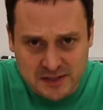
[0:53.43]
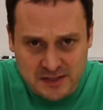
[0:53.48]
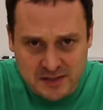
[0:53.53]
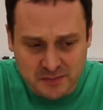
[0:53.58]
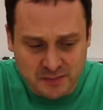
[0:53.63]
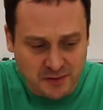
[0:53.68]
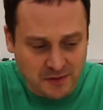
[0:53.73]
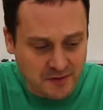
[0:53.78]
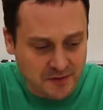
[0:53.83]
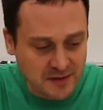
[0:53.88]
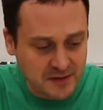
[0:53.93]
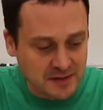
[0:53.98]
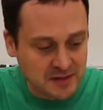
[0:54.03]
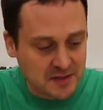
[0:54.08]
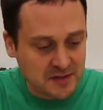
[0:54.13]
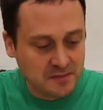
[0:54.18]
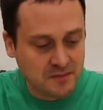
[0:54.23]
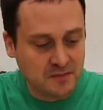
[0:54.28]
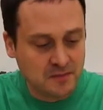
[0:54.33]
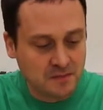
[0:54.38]
simple
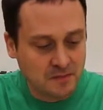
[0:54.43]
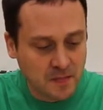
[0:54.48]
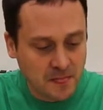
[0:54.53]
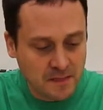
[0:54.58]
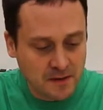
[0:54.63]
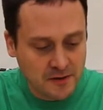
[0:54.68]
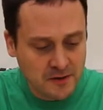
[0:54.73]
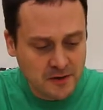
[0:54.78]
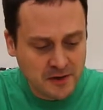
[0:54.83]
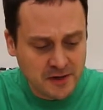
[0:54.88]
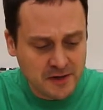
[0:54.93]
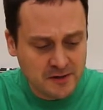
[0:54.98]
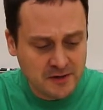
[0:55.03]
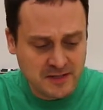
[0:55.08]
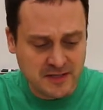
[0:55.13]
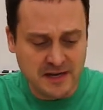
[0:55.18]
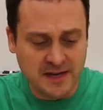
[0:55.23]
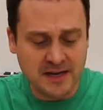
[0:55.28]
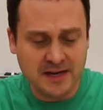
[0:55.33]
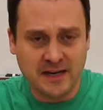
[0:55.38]
things. You can use
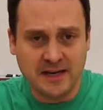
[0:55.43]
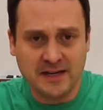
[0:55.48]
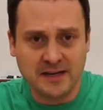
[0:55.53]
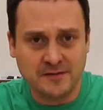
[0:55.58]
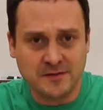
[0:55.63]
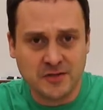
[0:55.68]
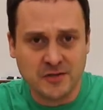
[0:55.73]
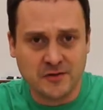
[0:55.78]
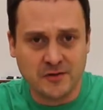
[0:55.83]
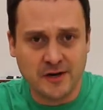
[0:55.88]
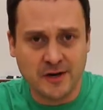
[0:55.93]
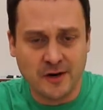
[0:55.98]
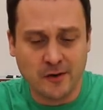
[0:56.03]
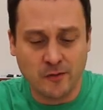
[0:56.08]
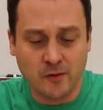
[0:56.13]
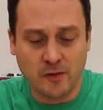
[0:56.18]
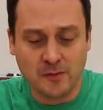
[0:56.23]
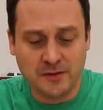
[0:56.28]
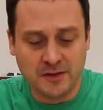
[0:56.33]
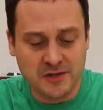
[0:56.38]
any kind of string or
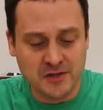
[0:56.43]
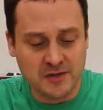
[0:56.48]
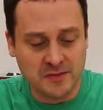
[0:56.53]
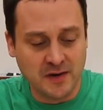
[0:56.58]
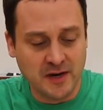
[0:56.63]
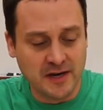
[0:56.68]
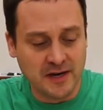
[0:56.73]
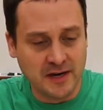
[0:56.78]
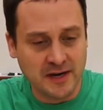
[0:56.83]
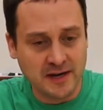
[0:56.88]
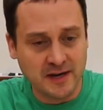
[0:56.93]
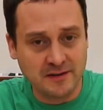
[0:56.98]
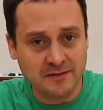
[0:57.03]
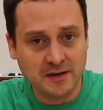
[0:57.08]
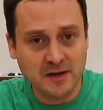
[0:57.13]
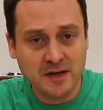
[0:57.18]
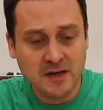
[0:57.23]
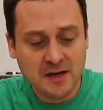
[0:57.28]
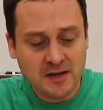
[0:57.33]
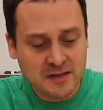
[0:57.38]
rope that you might
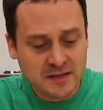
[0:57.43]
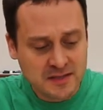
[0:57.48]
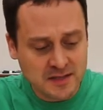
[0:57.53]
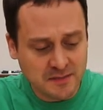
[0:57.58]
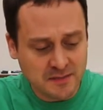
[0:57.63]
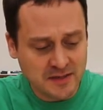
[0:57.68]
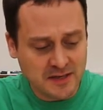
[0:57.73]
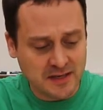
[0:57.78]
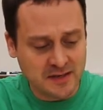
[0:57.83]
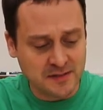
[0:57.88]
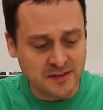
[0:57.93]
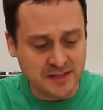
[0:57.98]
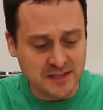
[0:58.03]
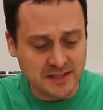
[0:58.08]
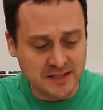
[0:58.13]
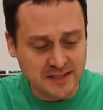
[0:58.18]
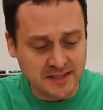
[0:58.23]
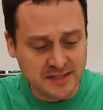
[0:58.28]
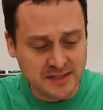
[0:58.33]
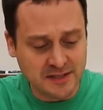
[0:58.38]
have. Sometimes
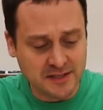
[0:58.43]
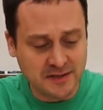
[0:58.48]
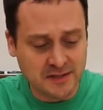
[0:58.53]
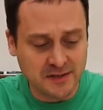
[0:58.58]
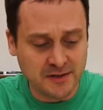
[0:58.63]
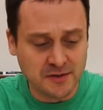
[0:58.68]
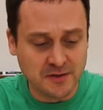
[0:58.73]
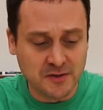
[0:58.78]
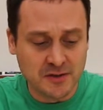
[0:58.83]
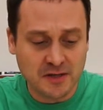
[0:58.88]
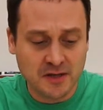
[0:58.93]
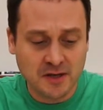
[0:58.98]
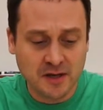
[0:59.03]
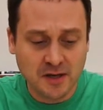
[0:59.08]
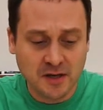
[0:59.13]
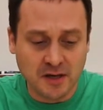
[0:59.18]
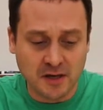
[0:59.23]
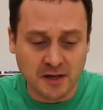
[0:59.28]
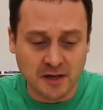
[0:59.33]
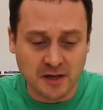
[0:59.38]
it's easy to use
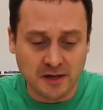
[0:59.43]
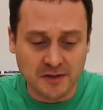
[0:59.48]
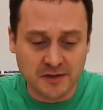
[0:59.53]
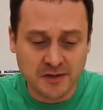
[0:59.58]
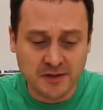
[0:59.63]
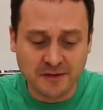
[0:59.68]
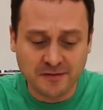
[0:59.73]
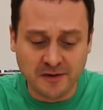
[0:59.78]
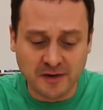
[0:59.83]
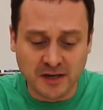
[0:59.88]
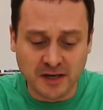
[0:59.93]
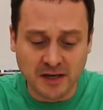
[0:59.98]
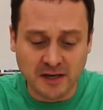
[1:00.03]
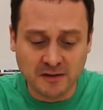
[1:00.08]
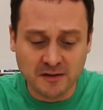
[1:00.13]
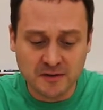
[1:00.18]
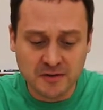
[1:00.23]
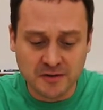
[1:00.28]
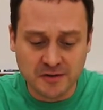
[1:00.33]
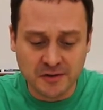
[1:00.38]
two different
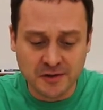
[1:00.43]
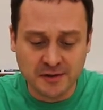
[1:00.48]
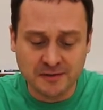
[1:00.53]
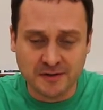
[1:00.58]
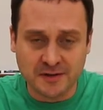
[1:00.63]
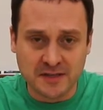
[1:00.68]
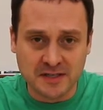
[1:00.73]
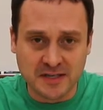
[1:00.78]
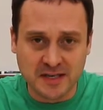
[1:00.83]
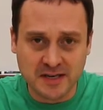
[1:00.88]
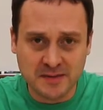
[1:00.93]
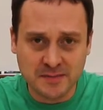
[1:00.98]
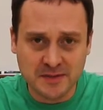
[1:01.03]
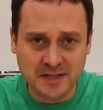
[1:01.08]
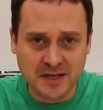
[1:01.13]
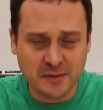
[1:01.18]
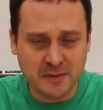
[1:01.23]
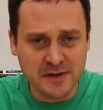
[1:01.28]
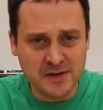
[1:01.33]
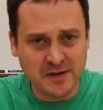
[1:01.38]
colors or two different types.
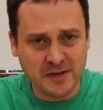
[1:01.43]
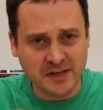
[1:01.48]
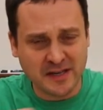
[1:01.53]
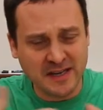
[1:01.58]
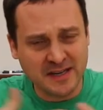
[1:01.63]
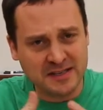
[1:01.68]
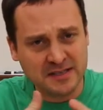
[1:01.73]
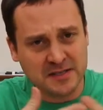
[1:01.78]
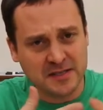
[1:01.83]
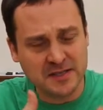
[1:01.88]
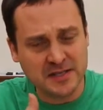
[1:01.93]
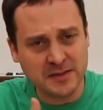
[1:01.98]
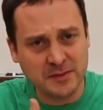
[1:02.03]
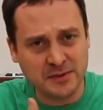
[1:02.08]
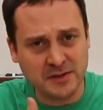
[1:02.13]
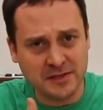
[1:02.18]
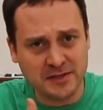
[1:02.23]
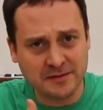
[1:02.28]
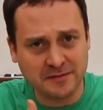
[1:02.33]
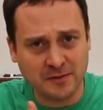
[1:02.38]
That way you can kind of see
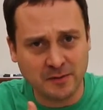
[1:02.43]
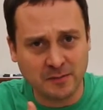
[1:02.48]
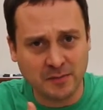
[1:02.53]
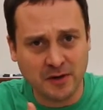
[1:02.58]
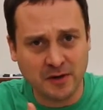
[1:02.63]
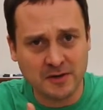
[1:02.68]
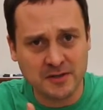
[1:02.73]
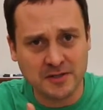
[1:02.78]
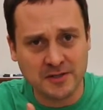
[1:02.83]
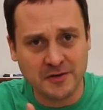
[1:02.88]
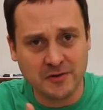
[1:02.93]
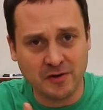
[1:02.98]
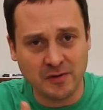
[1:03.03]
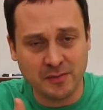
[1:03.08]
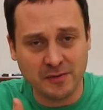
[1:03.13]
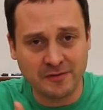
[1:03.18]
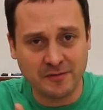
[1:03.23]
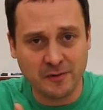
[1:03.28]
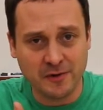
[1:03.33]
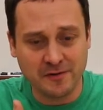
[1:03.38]
what the different parts are doing
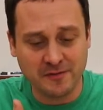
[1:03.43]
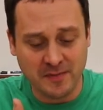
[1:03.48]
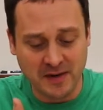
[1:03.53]
before you've